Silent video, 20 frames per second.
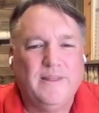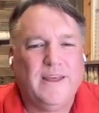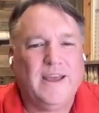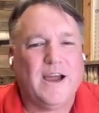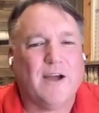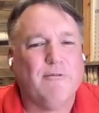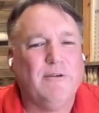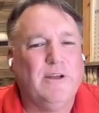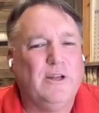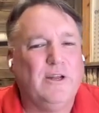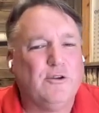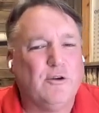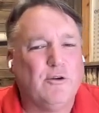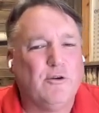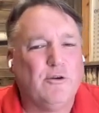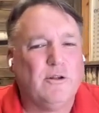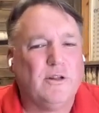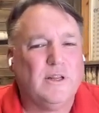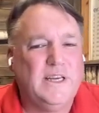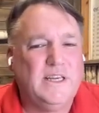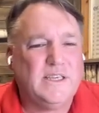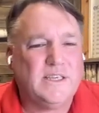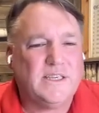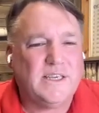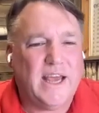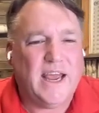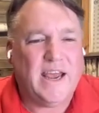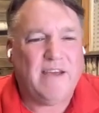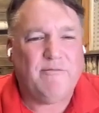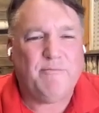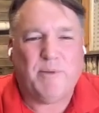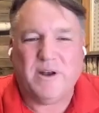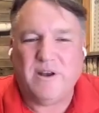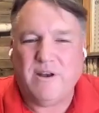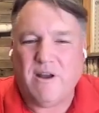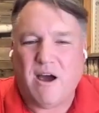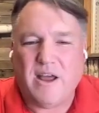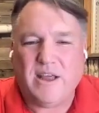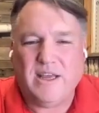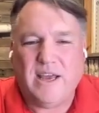They are eternally saved
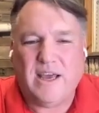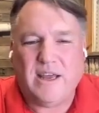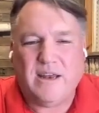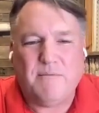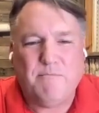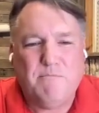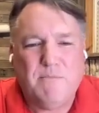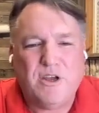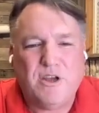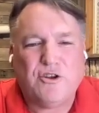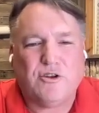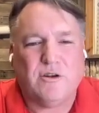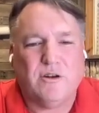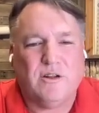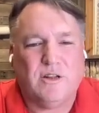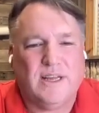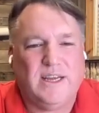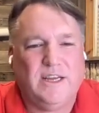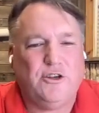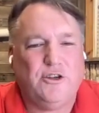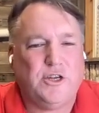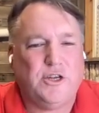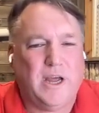but not yet missionally